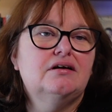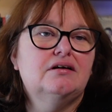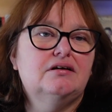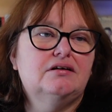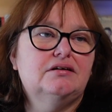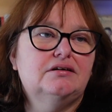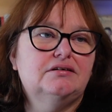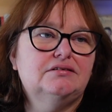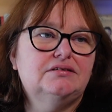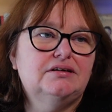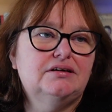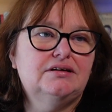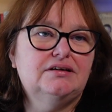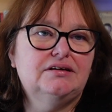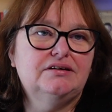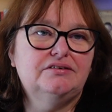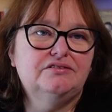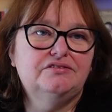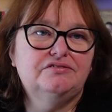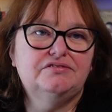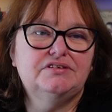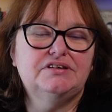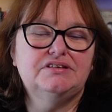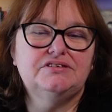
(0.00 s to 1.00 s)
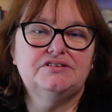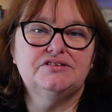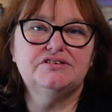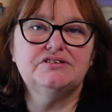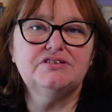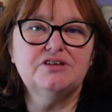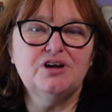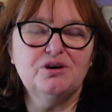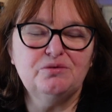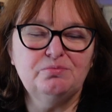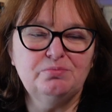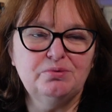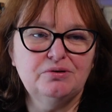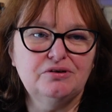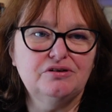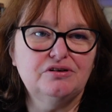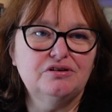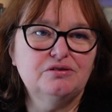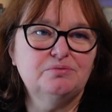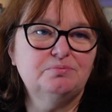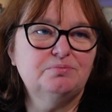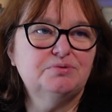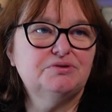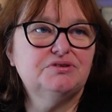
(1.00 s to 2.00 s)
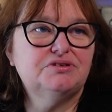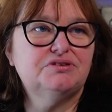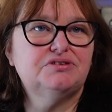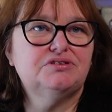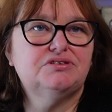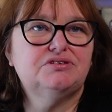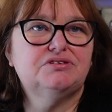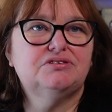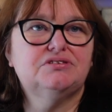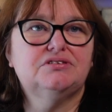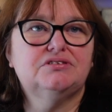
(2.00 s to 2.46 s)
They live in the suburbs.